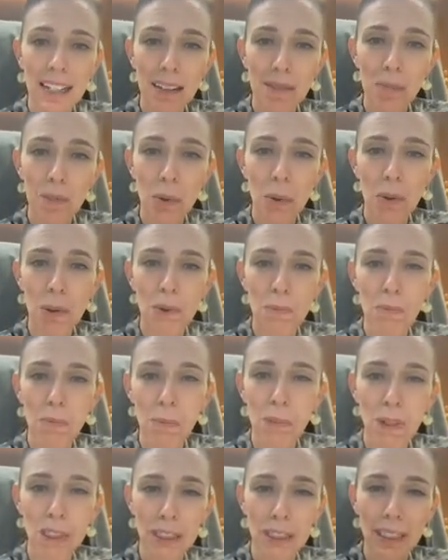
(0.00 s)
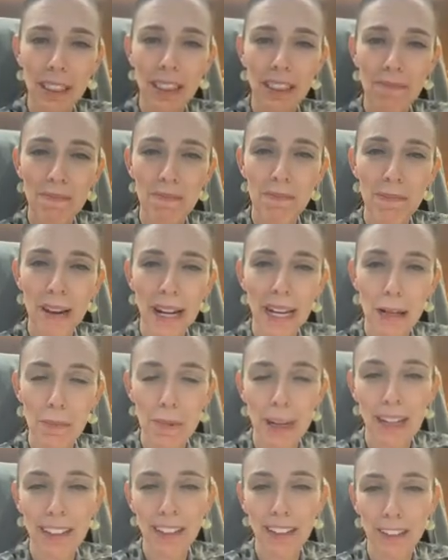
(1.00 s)
important point to make
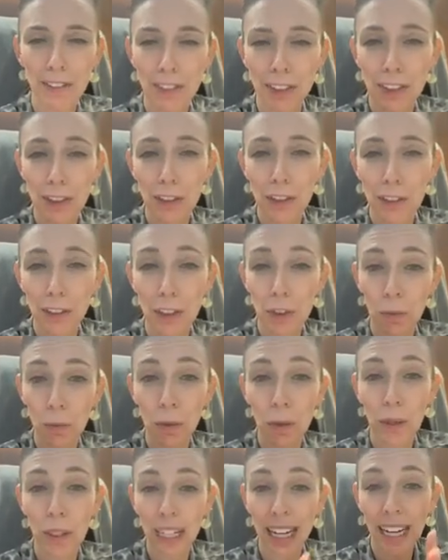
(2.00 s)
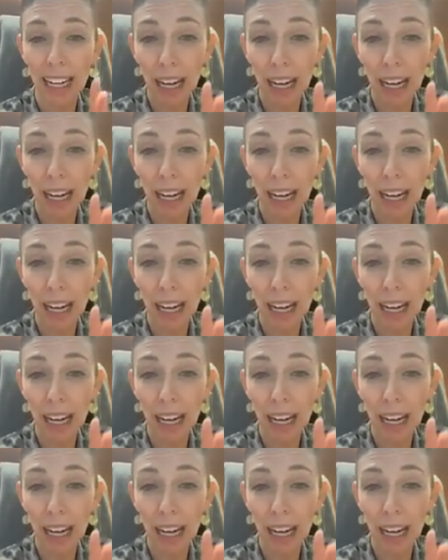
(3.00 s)
about the return to work.